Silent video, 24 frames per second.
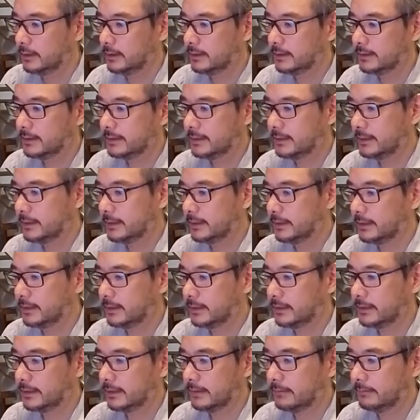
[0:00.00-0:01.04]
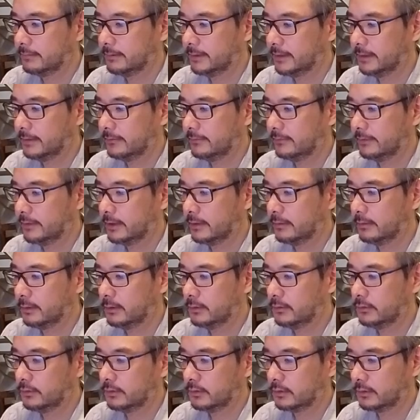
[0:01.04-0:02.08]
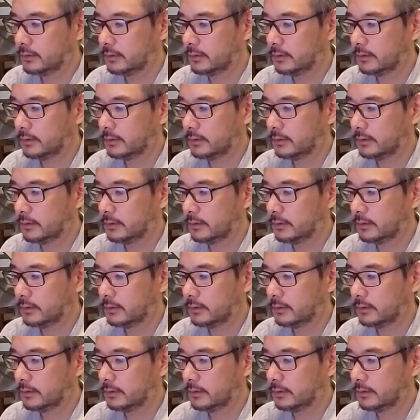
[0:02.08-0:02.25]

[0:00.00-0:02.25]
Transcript: let's say template variables,